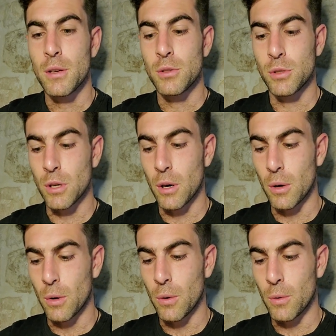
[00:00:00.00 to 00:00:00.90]

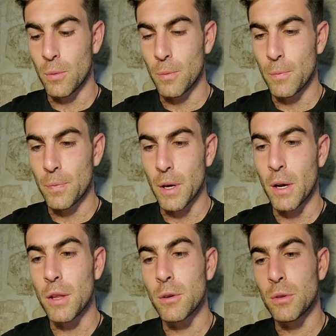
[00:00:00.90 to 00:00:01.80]
So
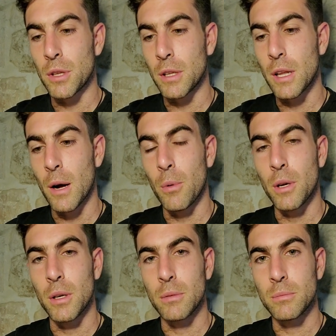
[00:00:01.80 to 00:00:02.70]
another thing that I
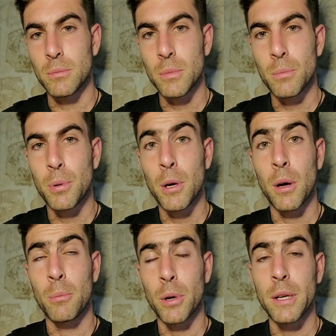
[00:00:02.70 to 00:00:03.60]
want
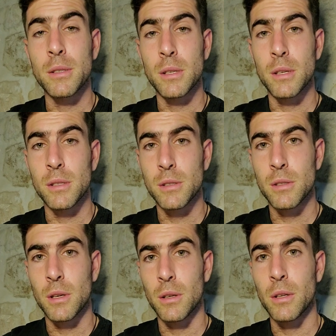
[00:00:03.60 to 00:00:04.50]
to bring into this
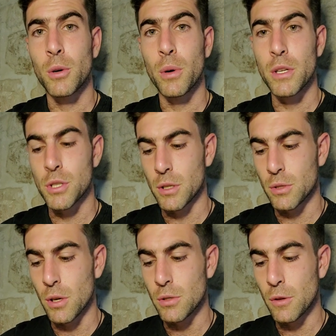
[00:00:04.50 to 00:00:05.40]
equation is
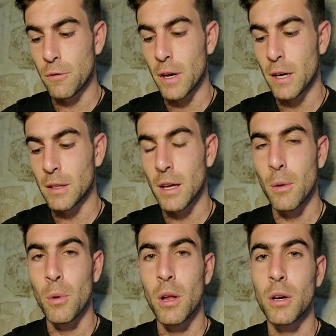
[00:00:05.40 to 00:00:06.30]
also the fact
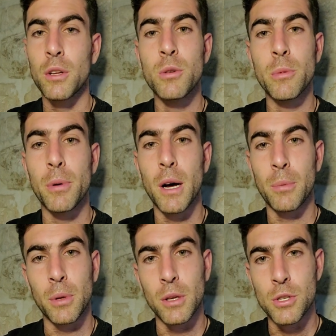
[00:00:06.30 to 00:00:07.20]
that while our human
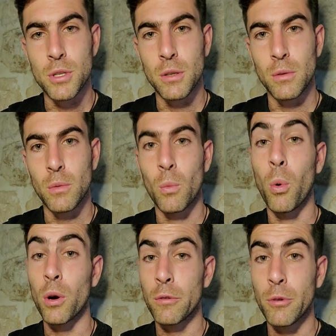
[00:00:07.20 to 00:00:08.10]
population
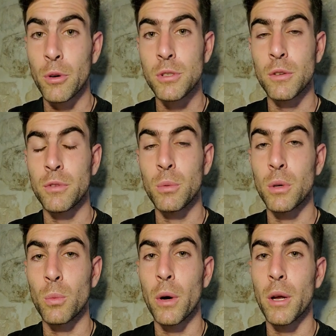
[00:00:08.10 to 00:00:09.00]
workforce, if you
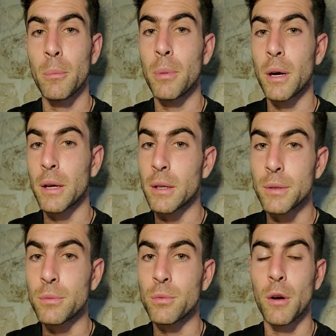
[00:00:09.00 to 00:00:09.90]
would, went up
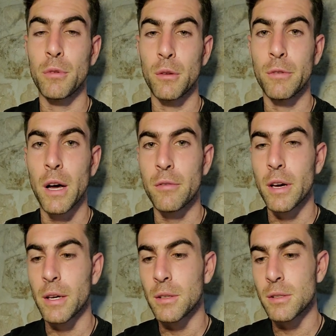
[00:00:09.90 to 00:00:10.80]
by roughly
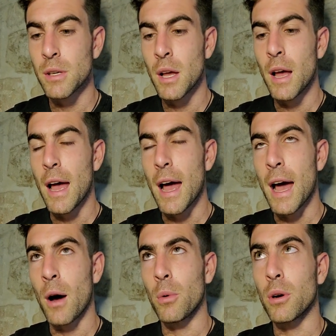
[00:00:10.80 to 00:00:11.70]
5x,
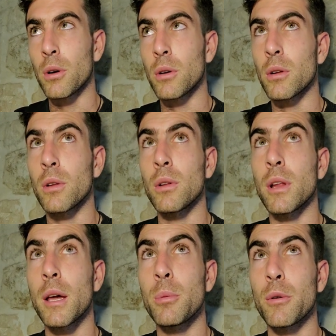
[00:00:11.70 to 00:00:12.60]
our
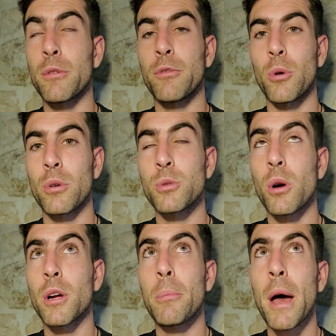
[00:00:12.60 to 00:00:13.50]
labor force or
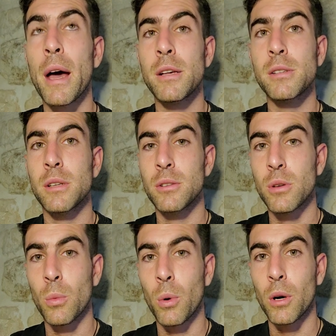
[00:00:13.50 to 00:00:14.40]
our capacity
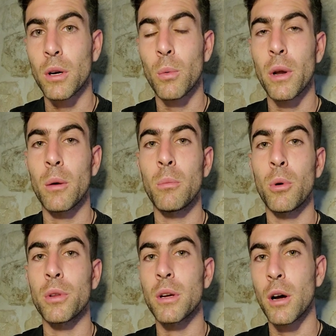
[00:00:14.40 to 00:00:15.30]
to work went up
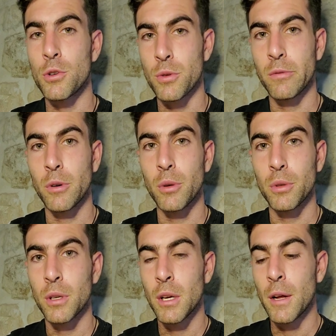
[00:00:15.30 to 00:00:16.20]
more than
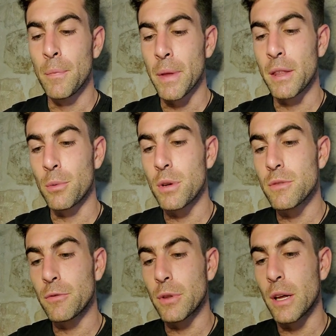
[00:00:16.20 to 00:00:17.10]
100-fold. And the
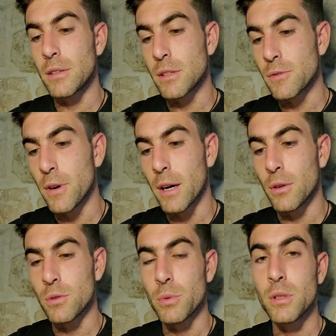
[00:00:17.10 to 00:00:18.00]
reason for that is as
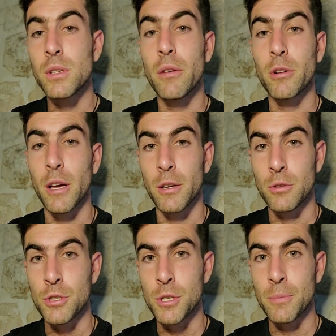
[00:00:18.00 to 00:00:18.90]
follows. We discovered
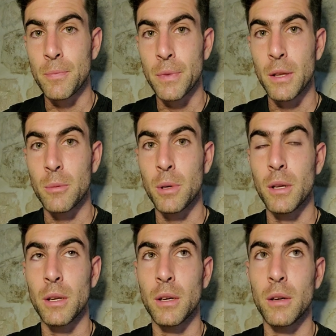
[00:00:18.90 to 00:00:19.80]
energy at the
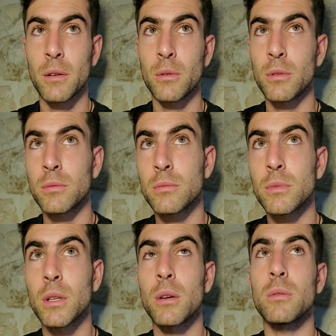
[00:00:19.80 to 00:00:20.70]
beginning, or,
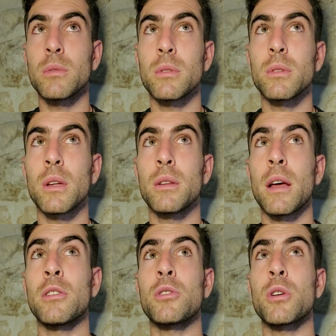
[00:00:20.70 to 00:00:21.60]

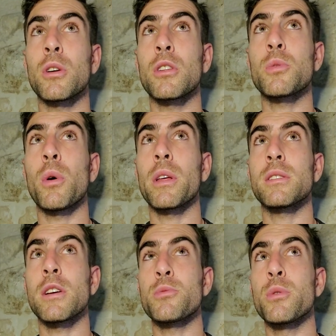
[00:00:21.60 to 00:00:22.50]
at the turn of the 20th
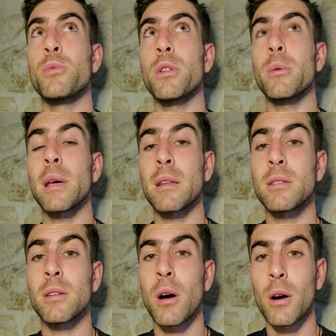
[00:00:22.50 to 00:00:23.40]
century, we really began
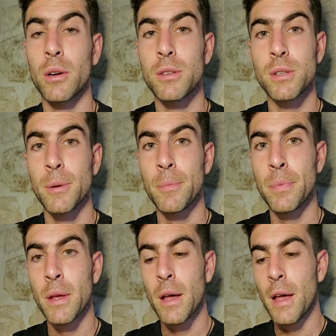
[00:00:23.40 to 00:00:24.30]
to harness it.
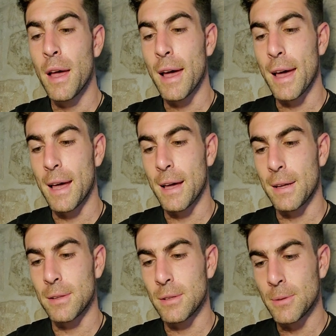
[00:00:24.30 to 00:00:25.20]

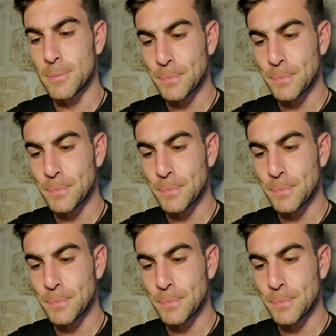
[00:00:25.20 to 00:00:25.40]
And